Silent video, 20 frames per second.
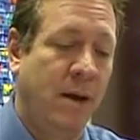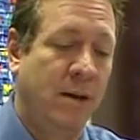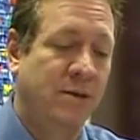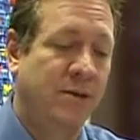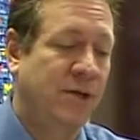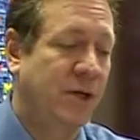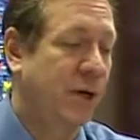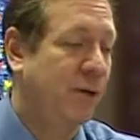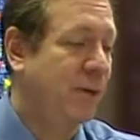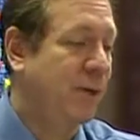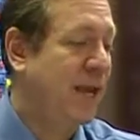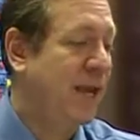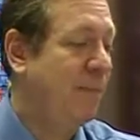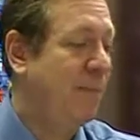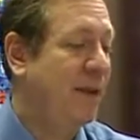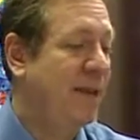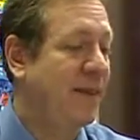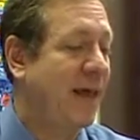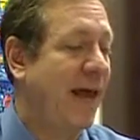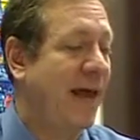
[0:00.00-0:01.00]
So,
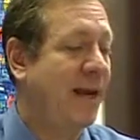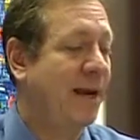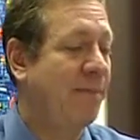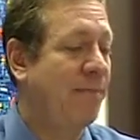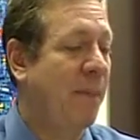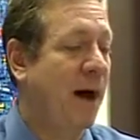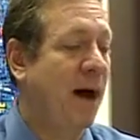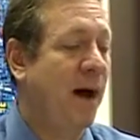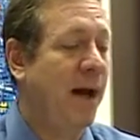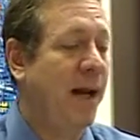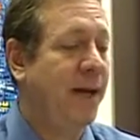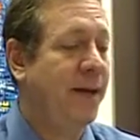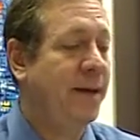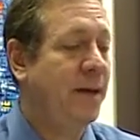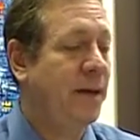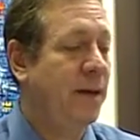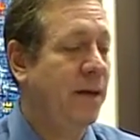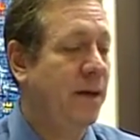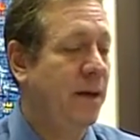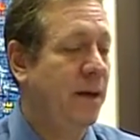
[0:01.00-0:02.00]
keeping that in
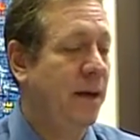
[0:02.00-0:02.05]
mind,